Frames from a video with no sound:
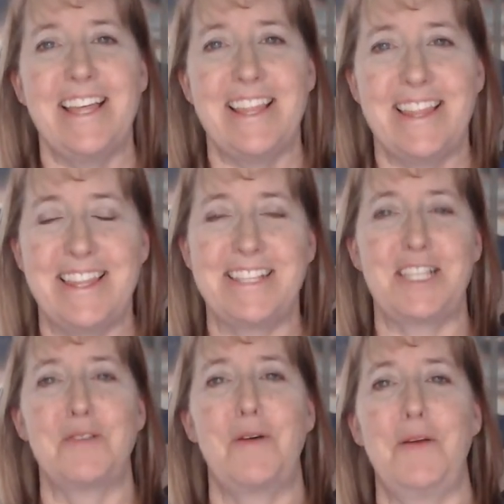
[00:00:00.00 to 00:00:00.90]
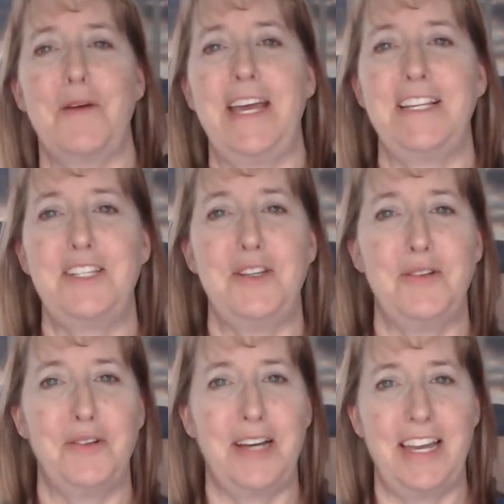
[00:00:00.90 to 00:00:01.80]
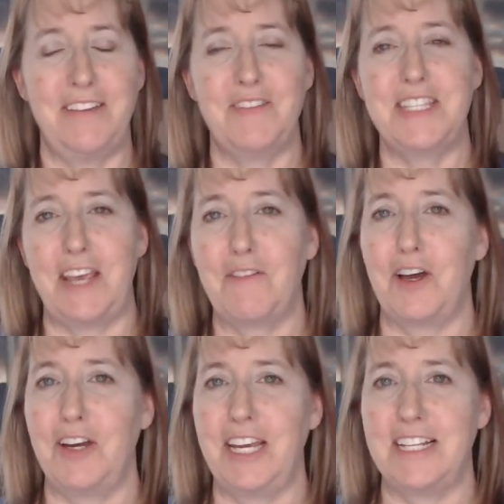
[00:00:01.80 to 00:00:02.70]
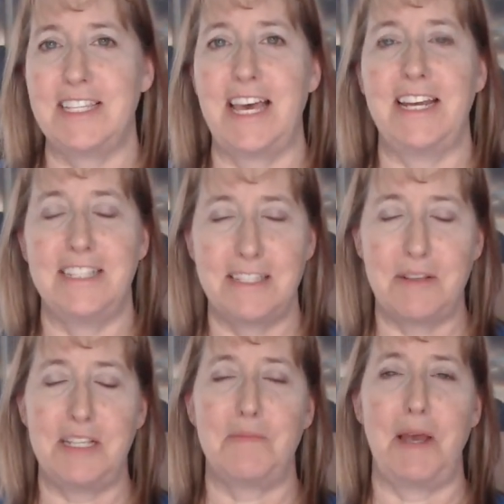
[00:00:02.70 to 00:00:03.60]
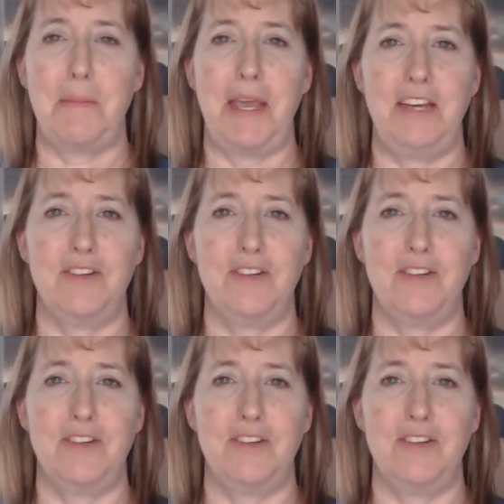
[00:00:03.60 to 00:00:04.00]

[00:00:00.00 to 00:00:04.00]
this is one way to kind of safeguard against that is by paying